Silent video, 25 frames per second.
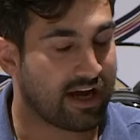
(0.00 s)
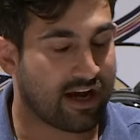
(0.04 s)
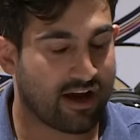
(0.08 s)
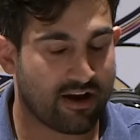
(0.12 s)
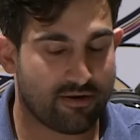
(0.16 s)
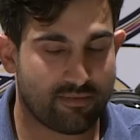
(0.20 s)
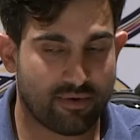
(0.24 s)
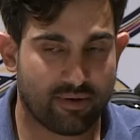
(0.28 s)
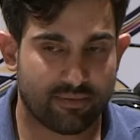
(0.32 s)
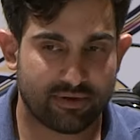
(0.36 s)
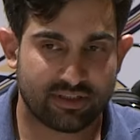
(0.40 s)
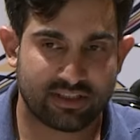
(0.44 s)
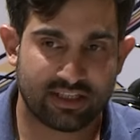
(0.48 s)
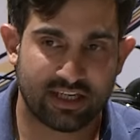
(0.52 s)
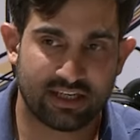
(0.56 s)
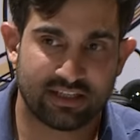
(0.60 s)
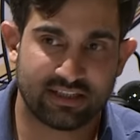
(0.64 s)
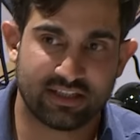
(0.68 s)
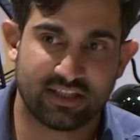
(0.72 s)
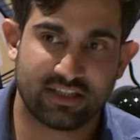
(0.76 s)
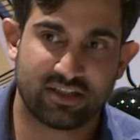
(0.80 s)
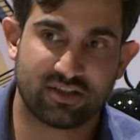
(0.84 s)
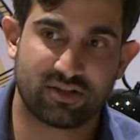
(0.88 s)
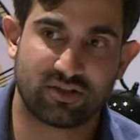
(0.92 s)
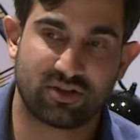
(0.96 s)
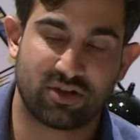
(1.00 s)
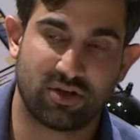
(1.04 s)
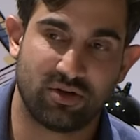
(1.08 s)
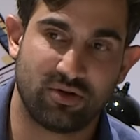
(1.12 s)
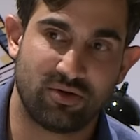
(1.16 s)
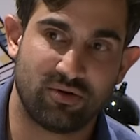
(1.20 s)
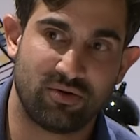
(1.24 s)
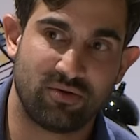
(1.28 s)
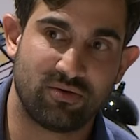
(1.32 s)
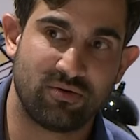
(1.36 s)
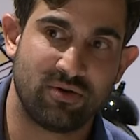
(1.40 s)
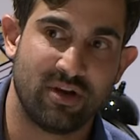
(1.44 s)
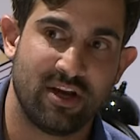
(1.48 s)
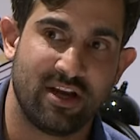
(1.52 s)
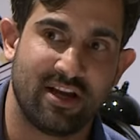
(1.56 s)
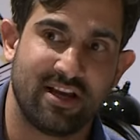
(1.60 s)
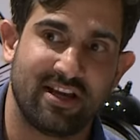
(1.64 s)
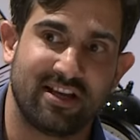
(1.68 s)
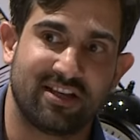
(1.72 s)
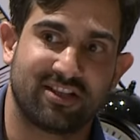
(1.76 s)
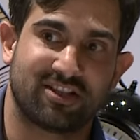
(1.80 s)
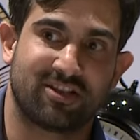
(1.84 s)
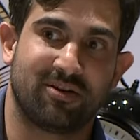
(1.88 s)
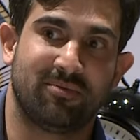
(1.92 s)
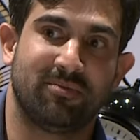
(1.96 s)
I remember saying this to
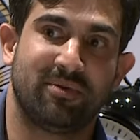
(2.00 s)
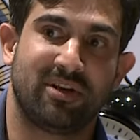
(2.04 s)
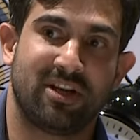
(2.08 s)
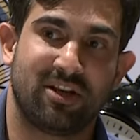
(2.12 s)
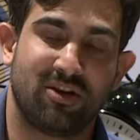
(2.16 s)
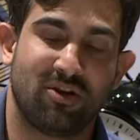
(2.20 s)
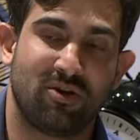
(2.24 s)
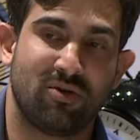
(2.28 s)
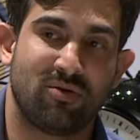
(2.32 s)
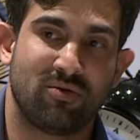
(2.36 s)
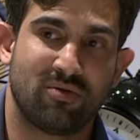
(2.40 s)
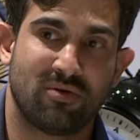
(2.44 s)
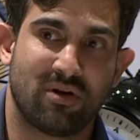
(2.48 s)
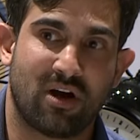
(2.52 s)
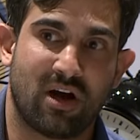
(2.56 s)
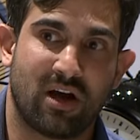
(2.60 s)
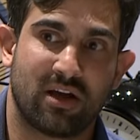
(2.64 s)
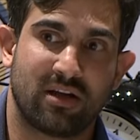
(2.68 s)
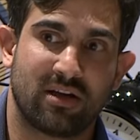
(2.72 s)
somebody who